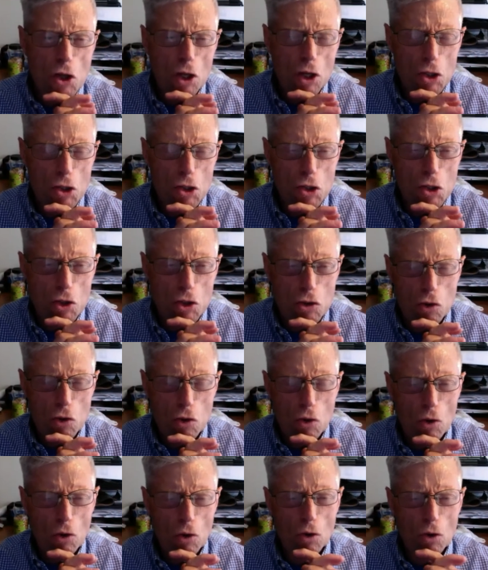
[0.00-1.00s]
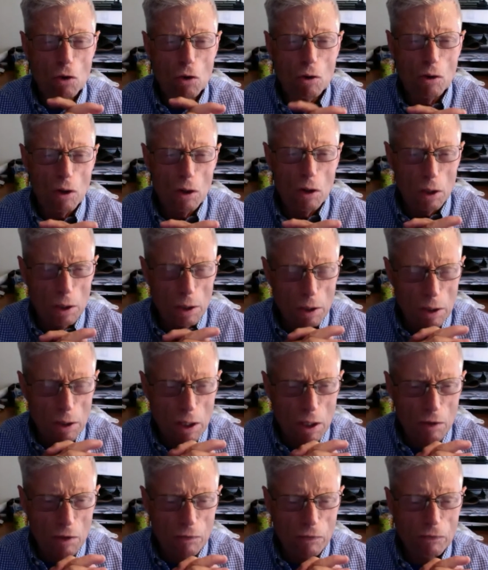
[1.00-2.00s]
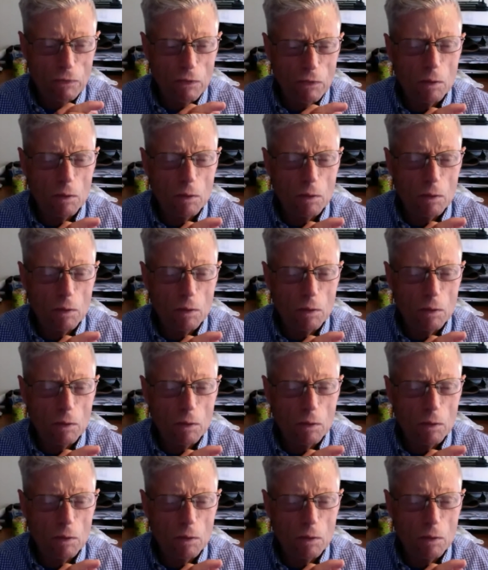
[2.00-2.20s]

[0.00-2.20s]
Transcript: has his or her kind of